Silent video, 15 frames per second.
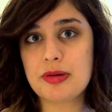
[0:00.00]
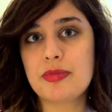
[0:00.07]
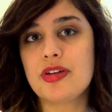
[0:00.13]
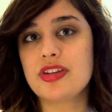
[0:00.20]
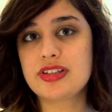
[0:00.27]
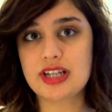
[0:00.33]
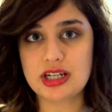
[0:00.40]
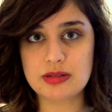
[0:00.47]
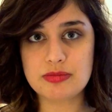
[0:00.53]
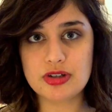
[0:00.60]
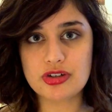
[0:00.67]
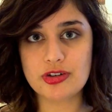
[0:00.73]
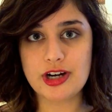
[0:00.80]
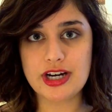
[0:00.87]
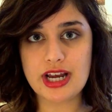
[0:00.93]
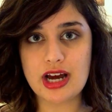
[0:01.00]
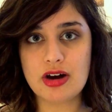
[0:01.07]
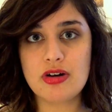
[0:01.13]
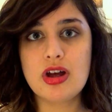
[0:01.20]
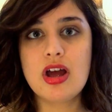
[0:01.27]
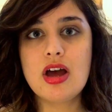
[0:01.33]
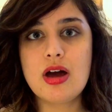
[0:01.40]
I'm on the 2nd book right
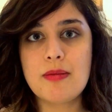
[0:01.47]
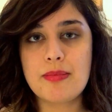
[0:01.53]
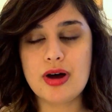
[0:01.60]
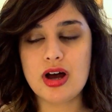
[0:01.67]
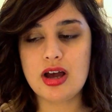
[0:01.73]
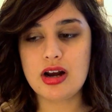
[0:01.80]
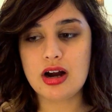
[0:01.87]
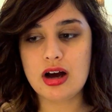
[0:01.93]
now, but